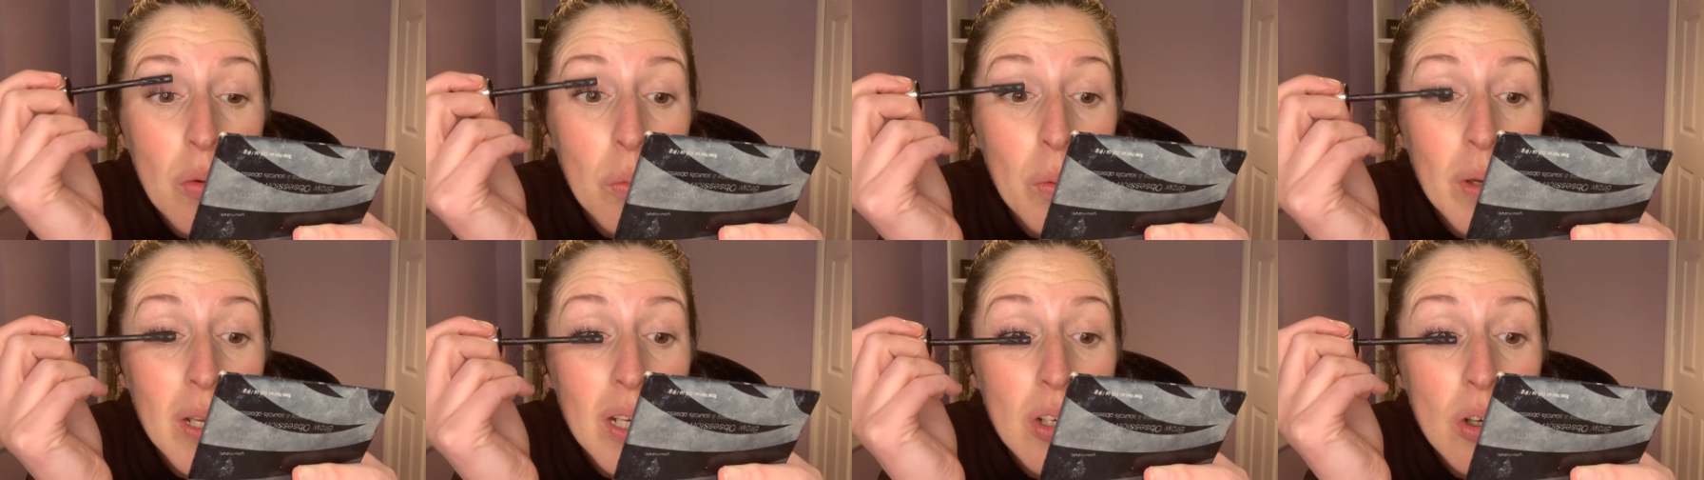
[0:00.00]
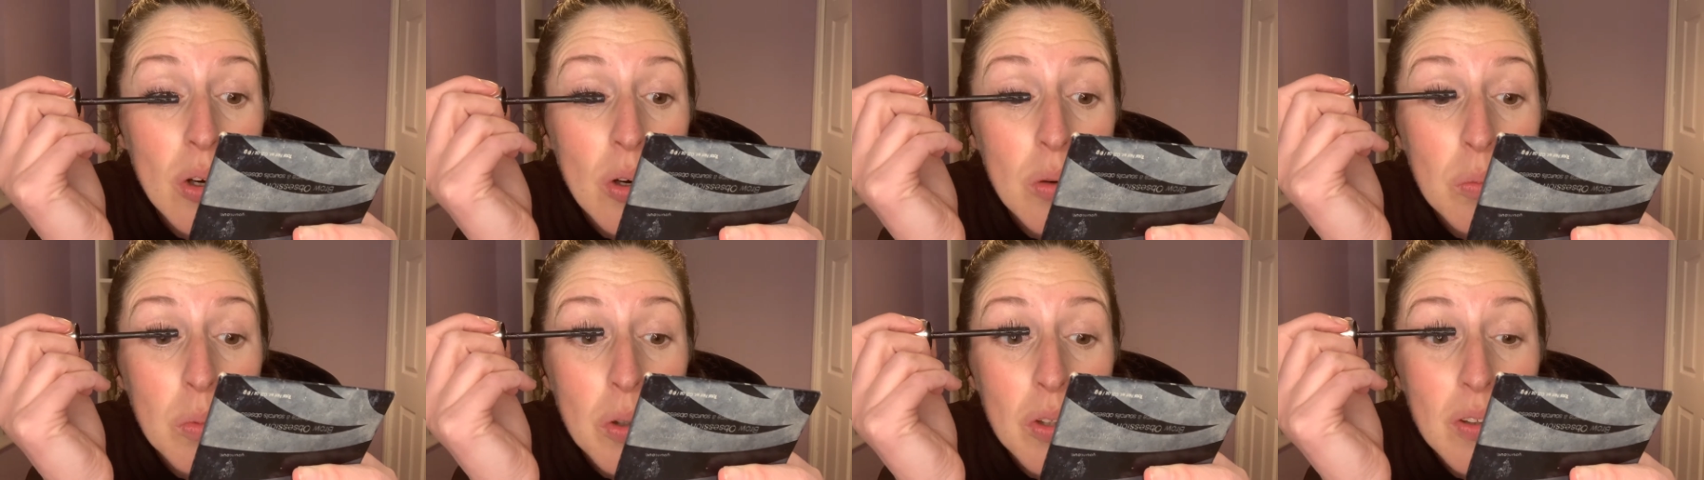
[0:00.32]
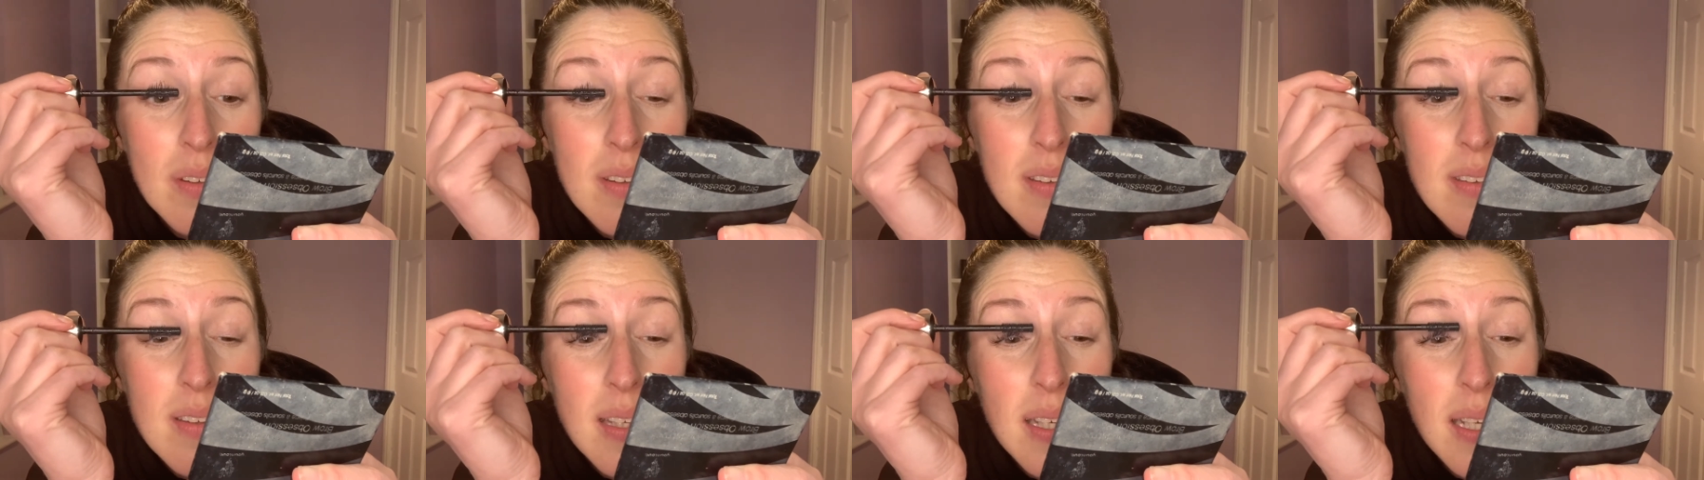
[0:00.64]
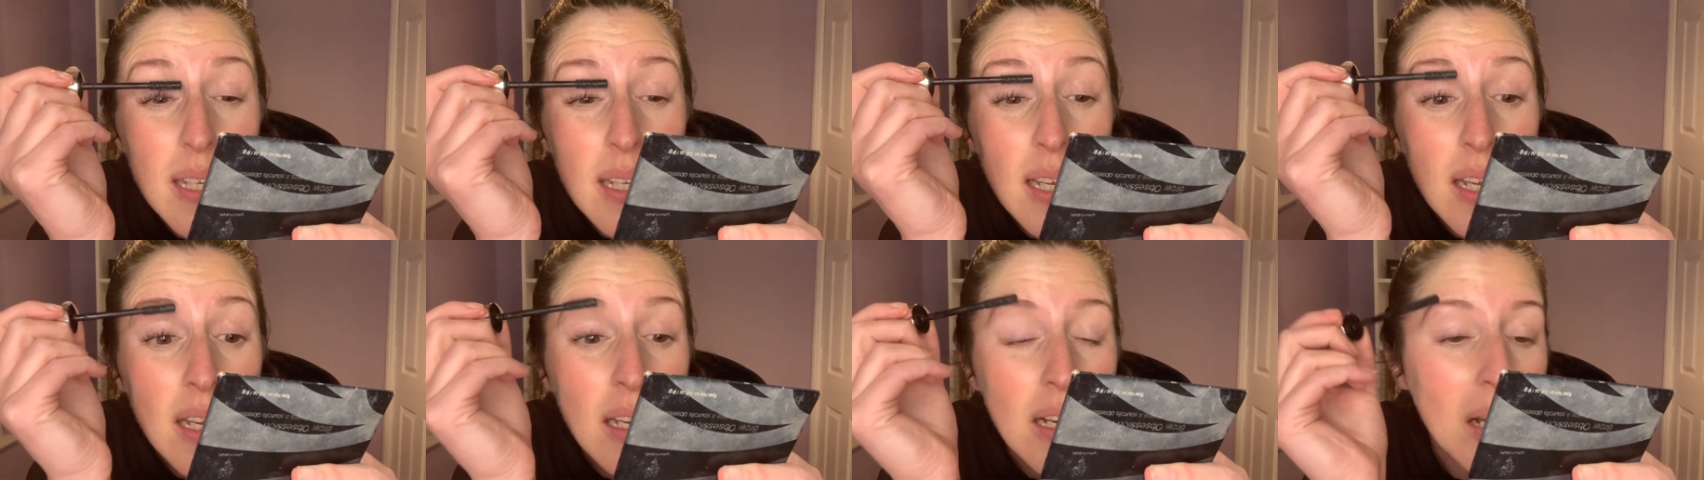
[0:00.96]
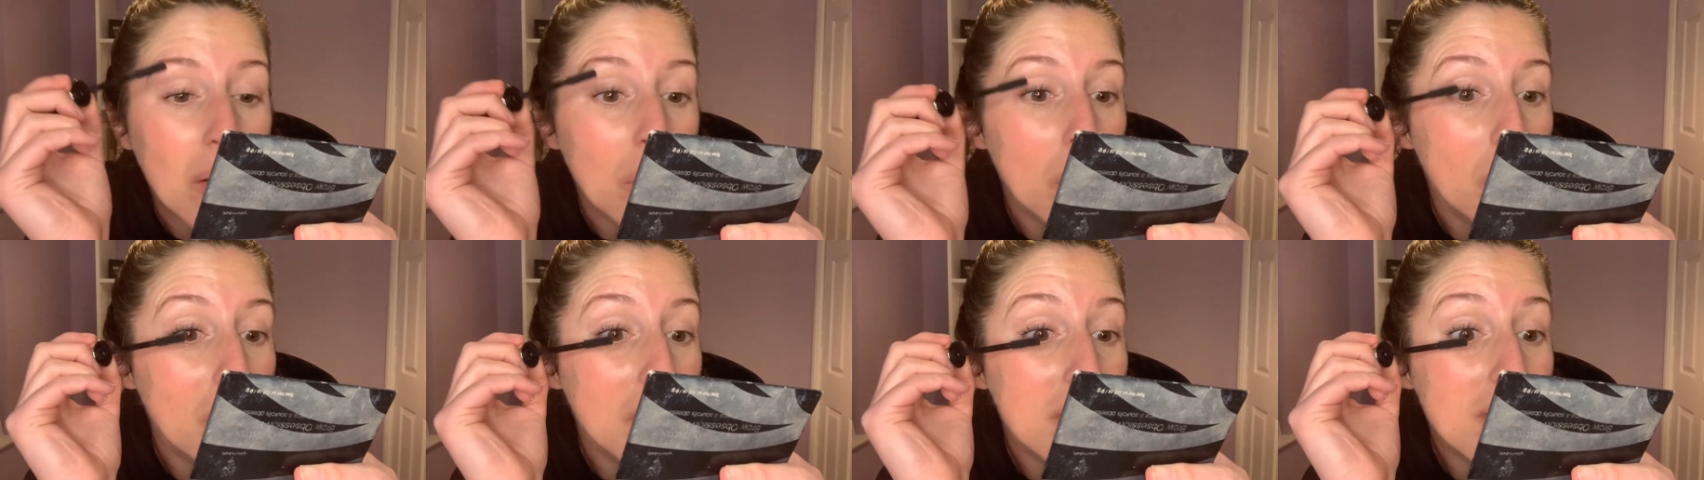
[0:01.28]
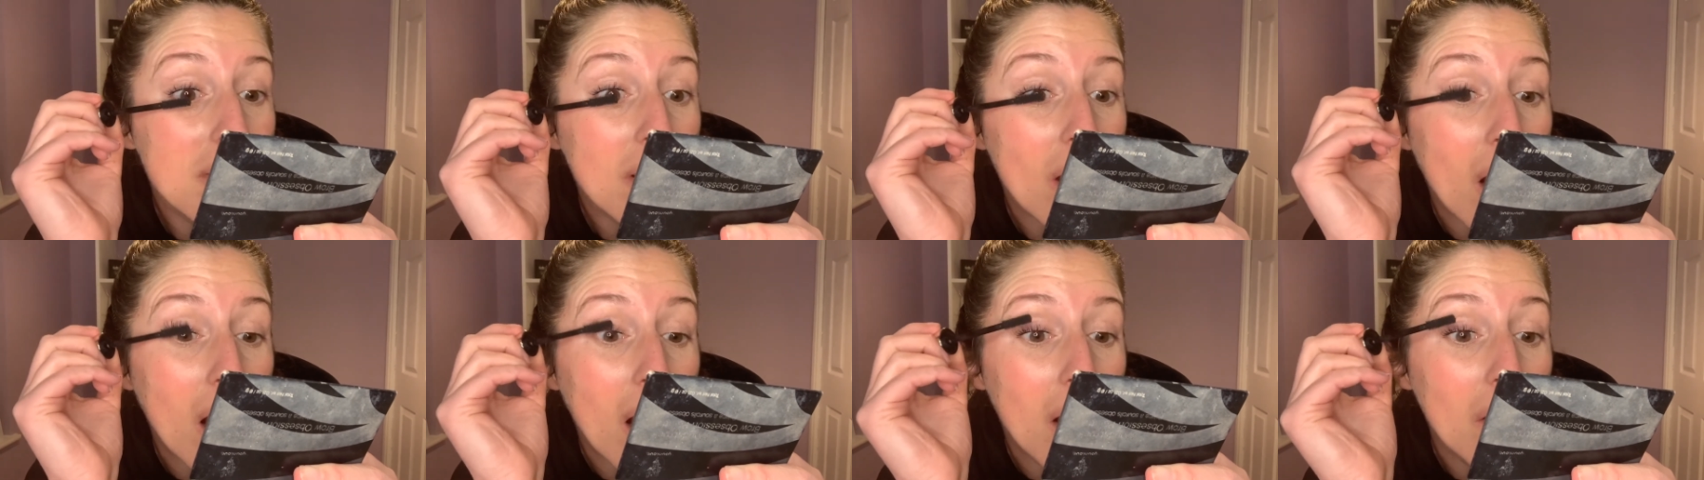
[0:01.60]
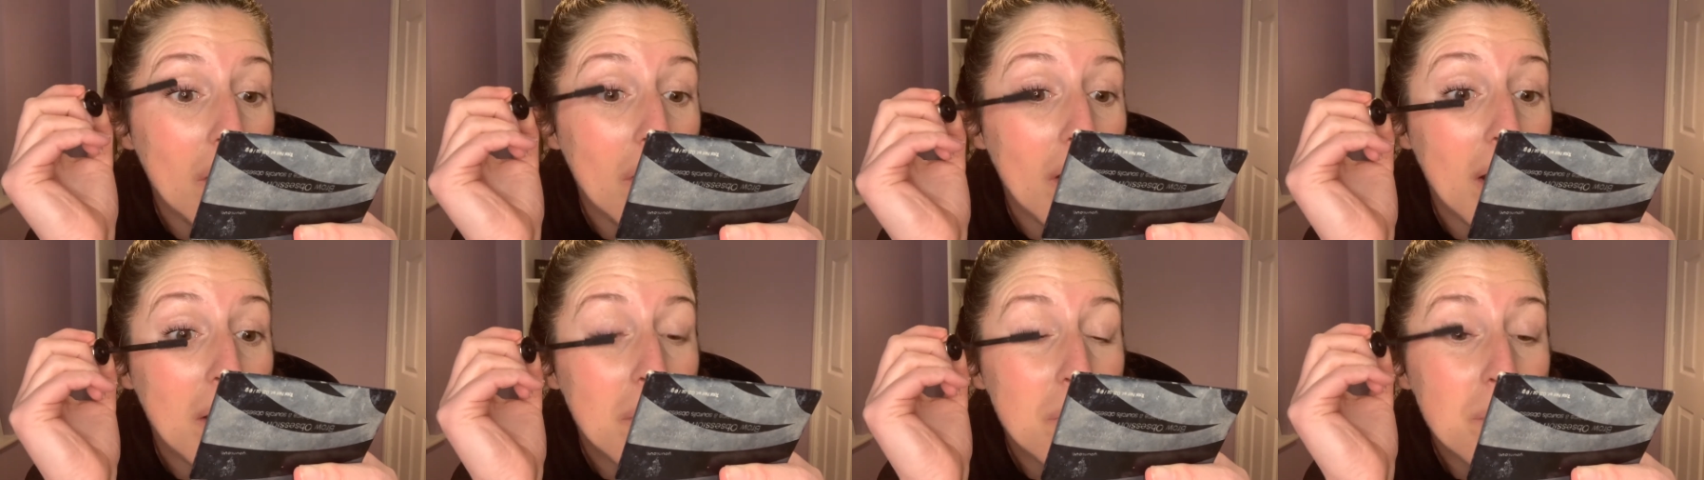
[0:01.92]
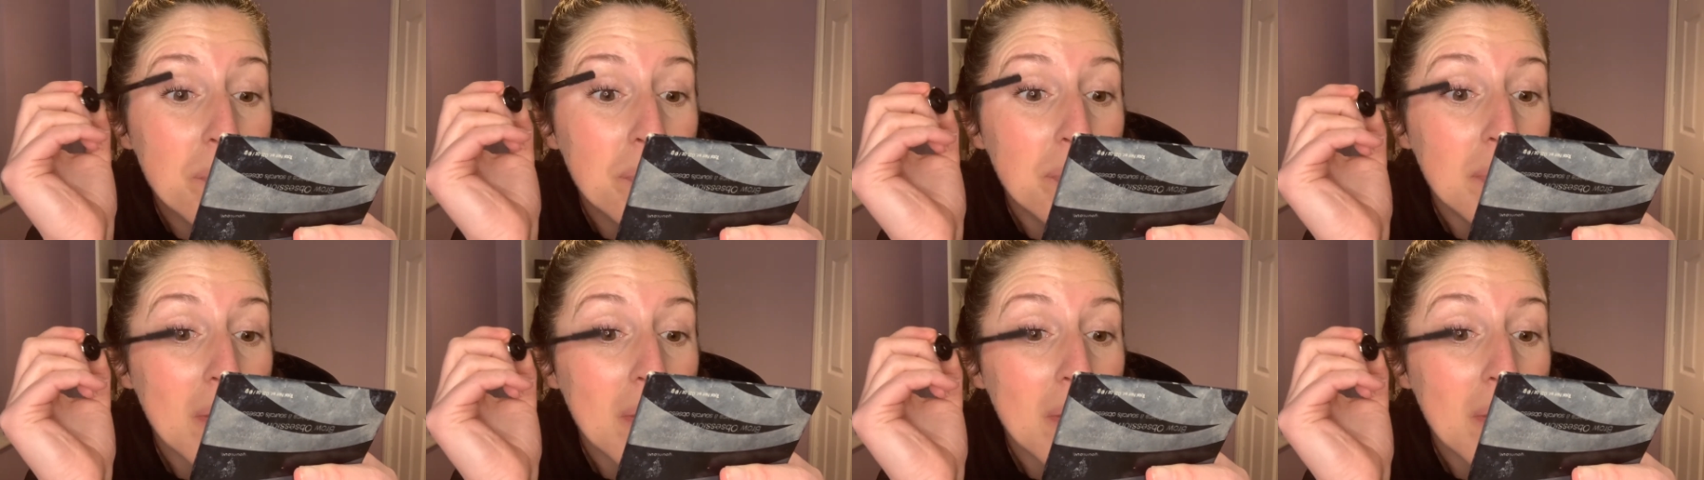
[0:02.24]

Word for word: we don't want to see in our mascara.